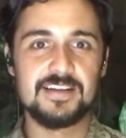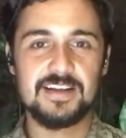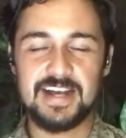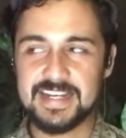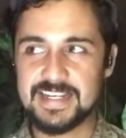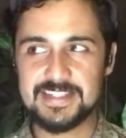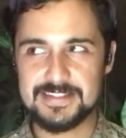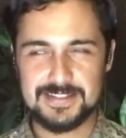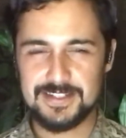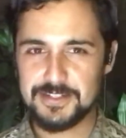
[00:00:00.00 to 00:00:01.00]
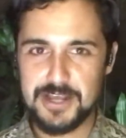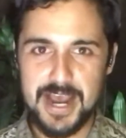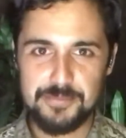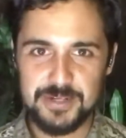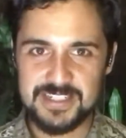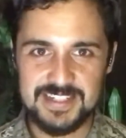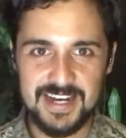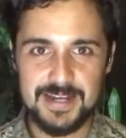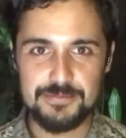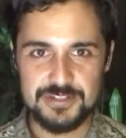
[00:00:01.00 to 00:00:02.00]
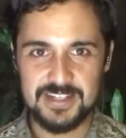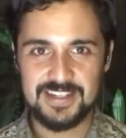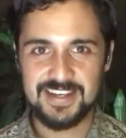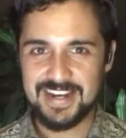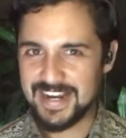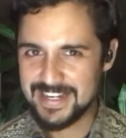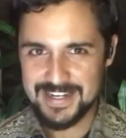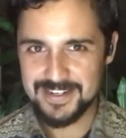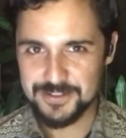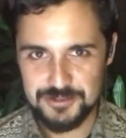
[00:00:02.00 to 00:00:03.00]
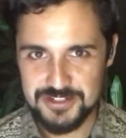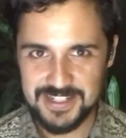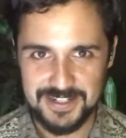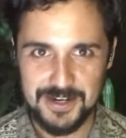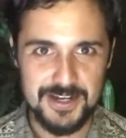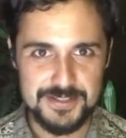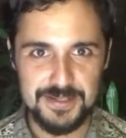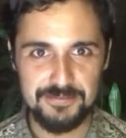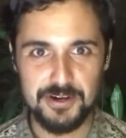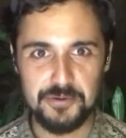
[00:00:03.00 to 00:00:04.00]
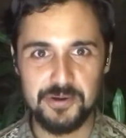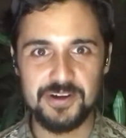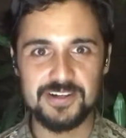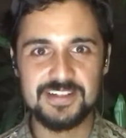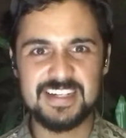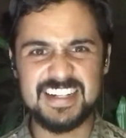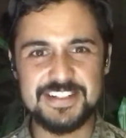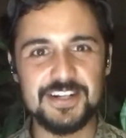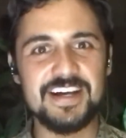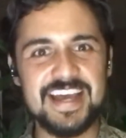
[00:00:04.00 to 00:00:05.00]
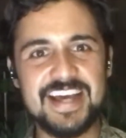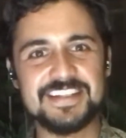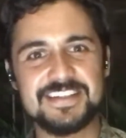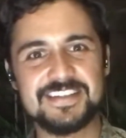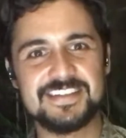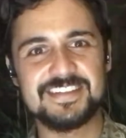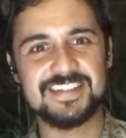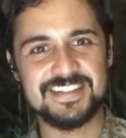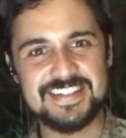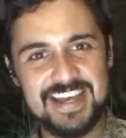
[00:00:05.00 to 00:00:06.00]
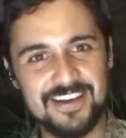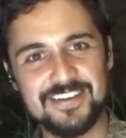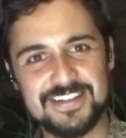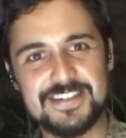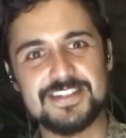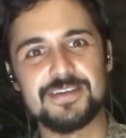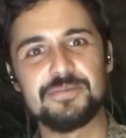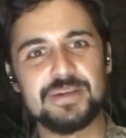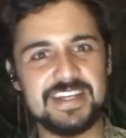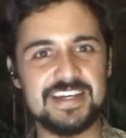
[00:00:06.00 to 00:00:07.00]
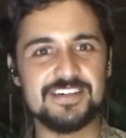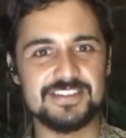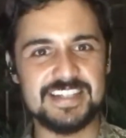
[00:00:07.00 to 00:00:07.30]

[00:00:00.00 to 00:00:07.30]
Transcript: I can't tell you how many times I didn't understand a concept very well until I had to tell it to somebody else.